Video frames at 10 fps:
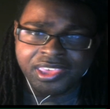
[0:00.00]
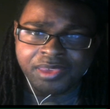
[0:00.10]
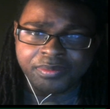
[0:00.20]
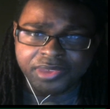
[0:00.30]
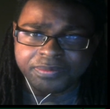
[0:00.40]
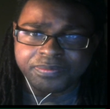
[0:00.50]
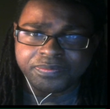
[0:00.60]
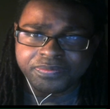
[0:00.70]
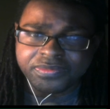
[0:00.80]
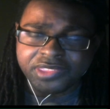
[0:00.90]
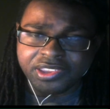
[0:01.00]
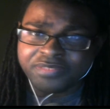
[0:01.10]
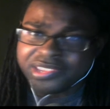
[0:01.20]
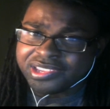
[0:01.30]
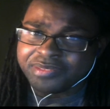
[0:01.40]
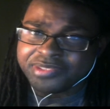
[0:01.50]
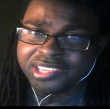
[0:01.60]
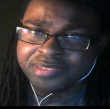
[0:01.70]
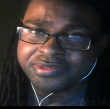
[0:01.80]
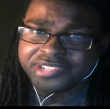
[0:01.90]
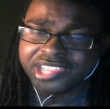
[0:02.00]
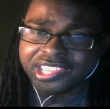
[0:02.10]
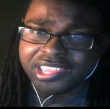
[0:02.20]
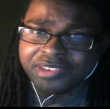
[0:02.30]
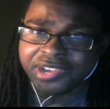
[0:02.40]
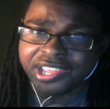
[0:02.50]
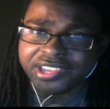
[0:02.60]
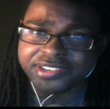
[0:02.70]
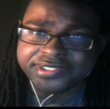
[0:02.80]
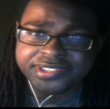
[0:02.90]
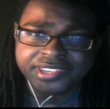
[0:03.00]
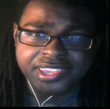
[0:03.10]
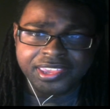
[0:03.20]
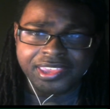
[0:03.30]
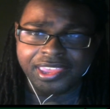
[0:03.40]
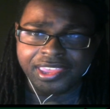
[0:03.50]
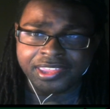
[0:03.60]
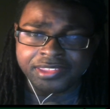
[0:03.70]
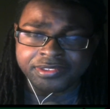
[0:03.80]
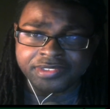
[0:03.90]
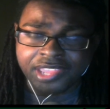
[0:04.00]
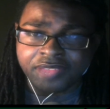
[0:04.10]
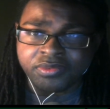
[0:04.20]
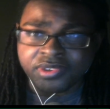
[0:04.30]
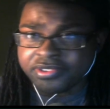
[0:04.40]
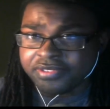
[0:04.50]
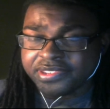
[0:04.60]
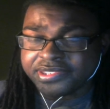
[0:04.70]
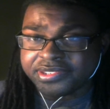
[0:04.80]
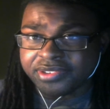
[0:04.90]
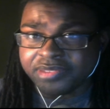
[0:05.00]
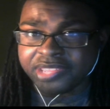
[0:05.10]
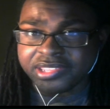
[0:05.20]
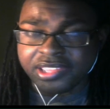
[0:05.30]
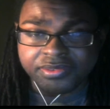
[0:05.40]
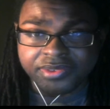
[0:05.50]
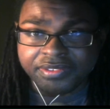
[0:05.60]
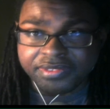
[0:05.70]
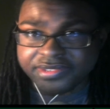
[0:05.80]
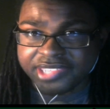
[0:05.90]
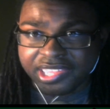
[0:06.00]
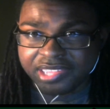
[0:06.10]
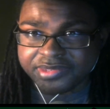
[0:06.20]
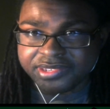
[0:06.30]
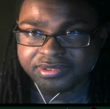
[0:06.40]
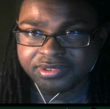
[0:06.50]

But there have been a couple times where Jack got waxed. And I wonder if this is going to be another one of those times.